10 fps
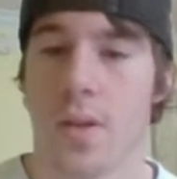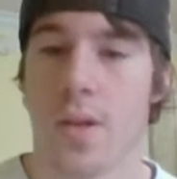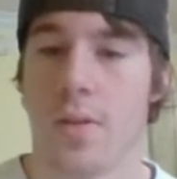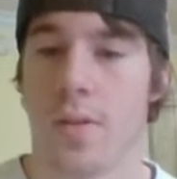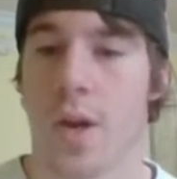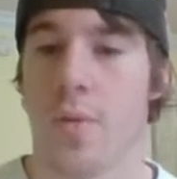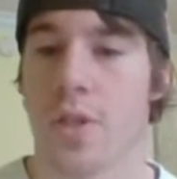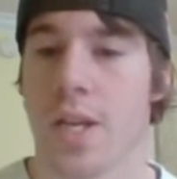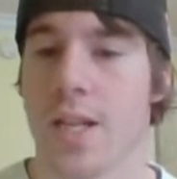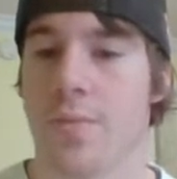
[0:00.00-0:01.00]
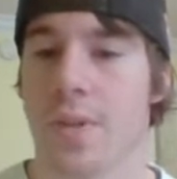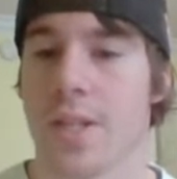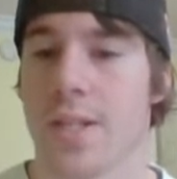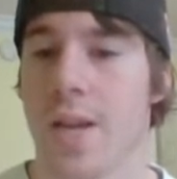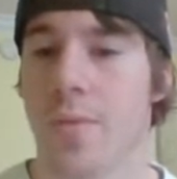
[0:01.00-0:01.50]
He'll double chance with the
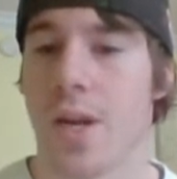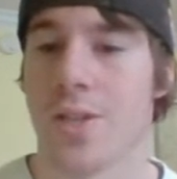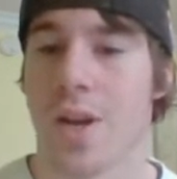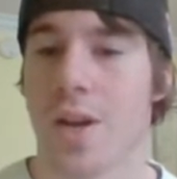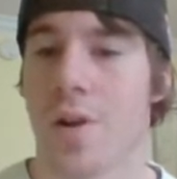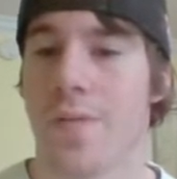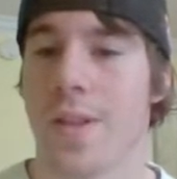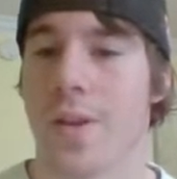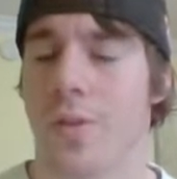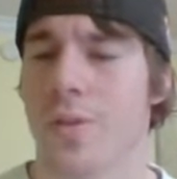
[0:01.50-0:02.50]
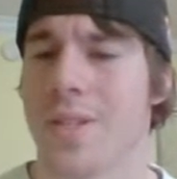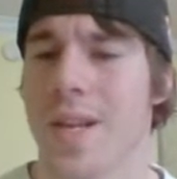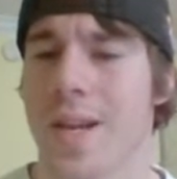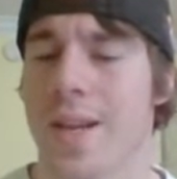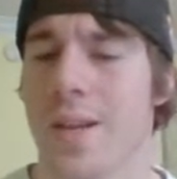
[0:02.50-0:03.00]
Sableye. Try to go for the gold
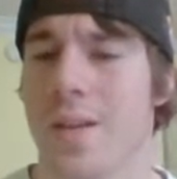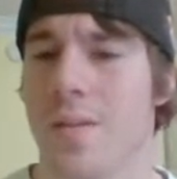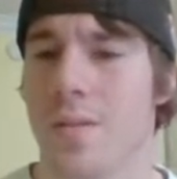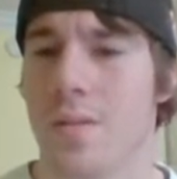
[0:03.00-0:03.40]
attack here.